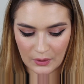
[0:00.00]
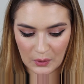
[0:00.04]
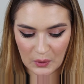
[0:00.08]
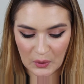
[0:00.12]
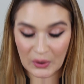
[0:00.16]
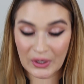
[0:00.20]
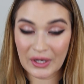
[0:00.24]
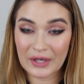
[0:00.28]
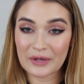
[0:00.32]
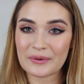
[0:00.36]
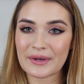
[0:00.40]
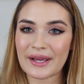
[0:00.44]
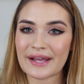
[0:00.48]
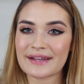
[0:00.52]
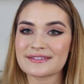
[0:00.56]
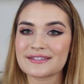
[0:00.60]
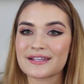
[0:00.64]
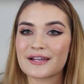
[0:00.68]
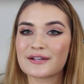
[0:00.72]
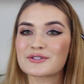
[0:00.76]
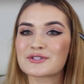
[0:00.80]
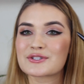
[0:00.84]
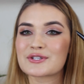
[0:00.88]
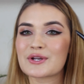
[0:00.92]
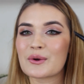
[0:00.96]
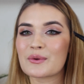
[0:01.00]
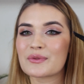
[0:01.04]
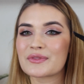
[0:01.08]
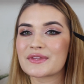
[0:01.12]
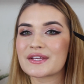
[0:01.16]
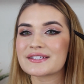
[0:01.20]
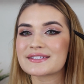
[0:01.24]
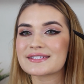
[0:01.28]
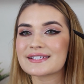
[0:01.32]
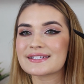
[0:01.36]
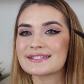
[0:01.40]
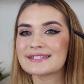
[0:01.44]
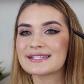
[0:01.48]
Okay you guys, so
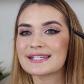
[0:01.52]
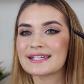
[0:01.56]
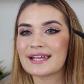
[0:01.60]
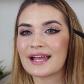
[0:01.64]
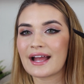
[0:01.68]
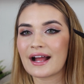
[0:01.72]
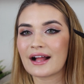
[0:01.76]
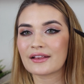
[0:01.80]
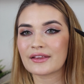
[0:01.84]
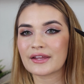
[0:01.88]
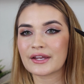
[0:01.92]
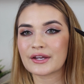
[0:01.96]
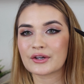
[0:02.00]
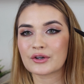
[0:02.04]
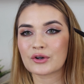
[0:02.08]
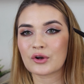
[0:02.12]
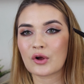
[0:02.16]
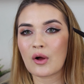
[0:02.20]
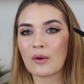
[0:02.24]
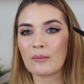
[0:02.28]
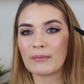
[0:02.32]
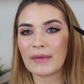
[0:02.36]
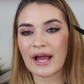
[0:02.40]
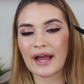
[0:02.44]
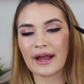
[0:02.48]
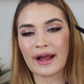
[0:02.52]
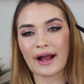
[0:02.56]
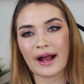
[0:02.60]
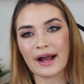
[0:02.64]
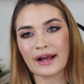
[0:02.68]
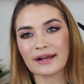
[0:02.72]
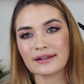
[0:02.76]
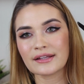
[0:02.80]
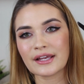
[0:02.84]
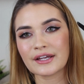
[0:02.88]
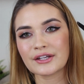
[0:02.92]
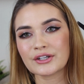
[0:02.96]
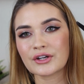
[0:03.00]
this is the LA Girl matte
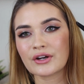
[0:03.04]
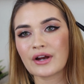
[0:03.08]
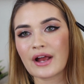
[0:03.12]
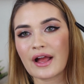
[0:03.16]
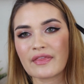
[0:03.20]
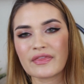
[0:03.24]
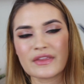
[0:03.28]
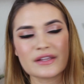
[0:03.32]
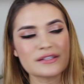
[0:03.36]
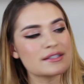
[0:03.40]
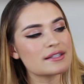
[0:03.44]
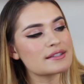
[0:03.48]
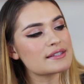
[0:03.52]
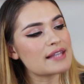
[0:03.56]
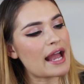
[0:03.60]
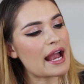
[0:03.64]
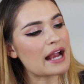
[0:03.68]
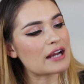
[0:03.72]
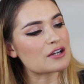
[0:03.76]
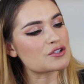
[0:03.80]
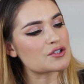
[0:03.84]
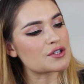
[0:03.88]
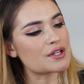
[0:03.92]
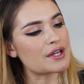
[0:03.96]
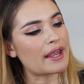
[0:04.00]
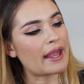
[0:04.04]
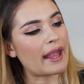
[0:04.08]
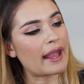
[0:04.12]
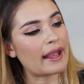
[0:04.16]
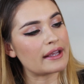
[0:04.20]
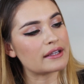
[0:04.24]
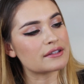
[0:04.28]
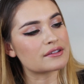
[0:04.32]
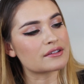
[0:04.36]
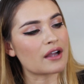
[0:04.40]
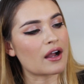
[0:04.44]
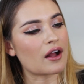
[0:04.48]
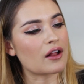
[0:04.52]
eyeliner, and this is actually
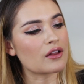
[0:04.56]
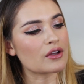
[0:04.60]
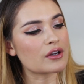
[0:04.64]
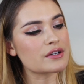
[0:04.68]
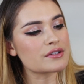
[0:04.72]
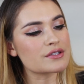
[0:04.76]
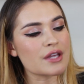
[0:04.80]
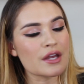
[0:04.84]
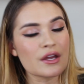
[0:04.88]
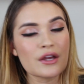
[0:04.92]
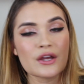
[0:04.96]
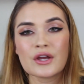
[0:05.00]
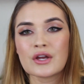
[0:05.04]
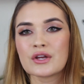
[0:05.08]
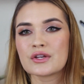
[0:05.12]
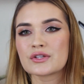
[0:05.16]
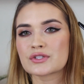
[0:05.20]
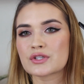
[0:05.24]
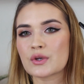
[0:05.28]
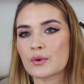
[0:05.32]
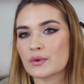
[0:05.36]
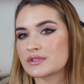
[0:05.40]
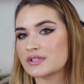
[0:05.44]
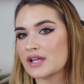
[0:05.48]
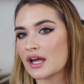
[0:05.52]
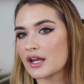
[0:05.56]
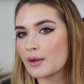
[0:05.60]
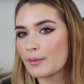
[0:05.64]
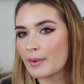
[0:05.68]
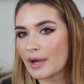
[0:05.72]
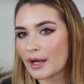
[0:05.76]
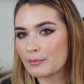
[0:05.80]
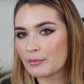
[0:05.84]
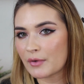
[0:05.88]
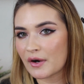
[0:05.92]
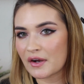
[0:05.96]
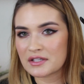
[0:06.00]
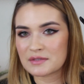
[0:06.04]
$8. So it's not a
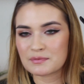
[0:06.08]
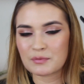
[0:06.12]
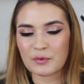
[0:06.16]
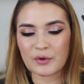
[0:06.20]
bad price